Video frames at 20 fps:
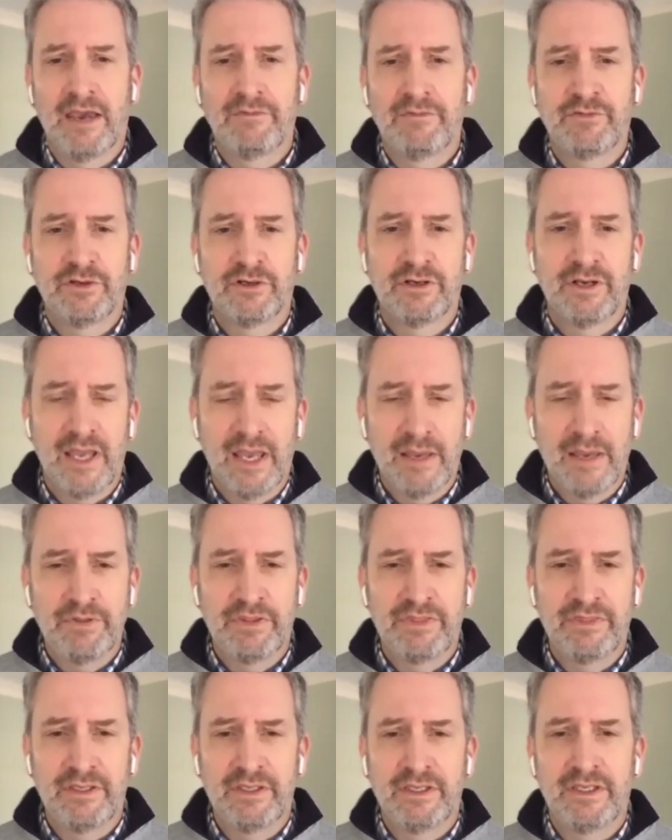After
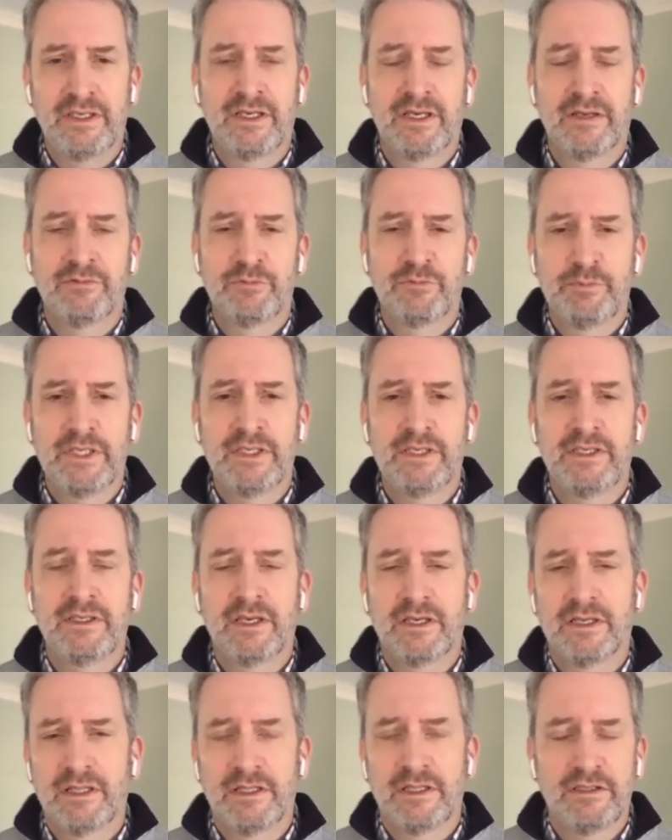empathy
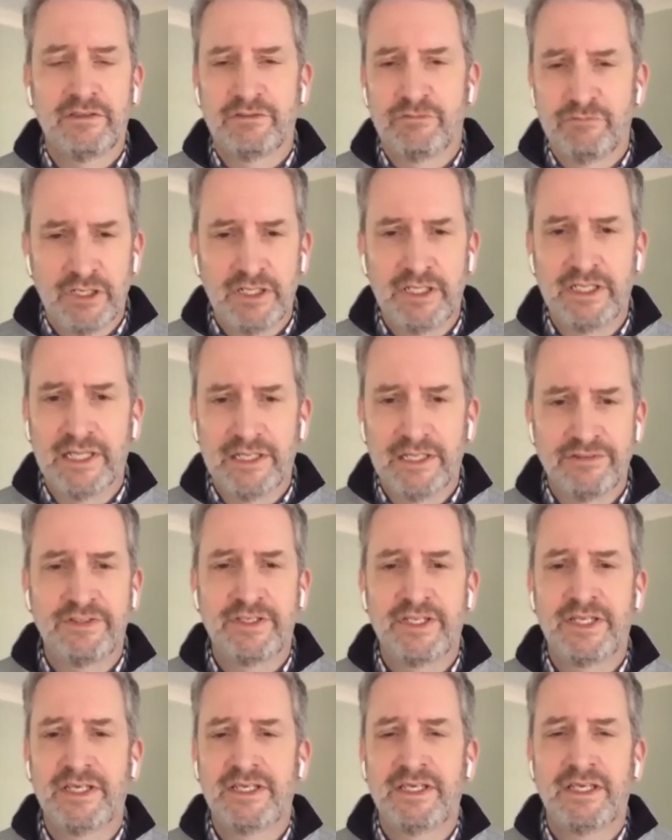is really
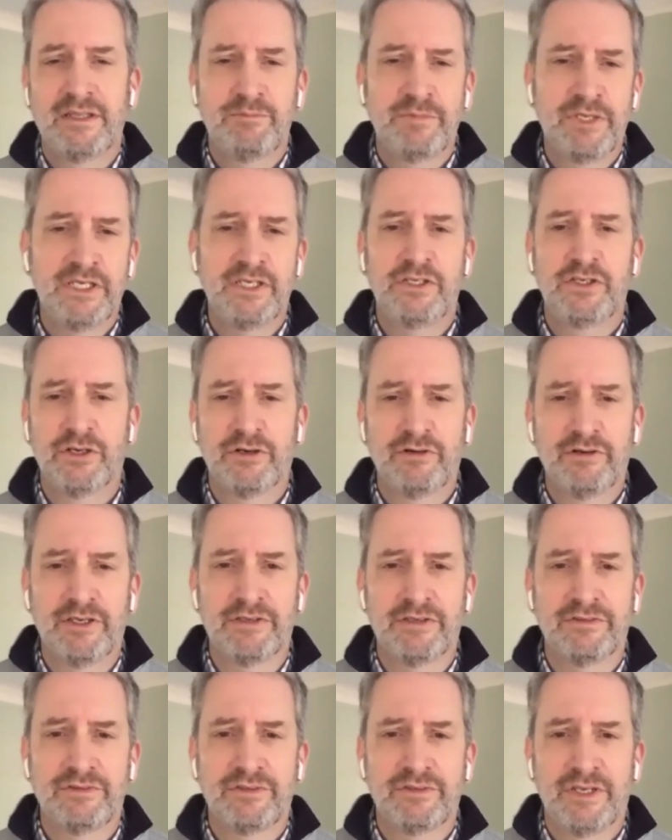listening and being
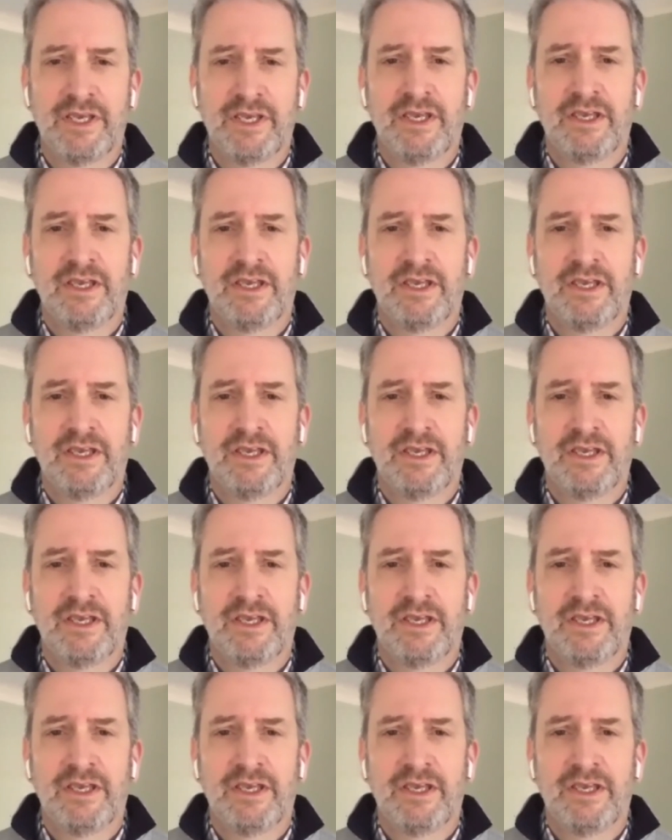curious.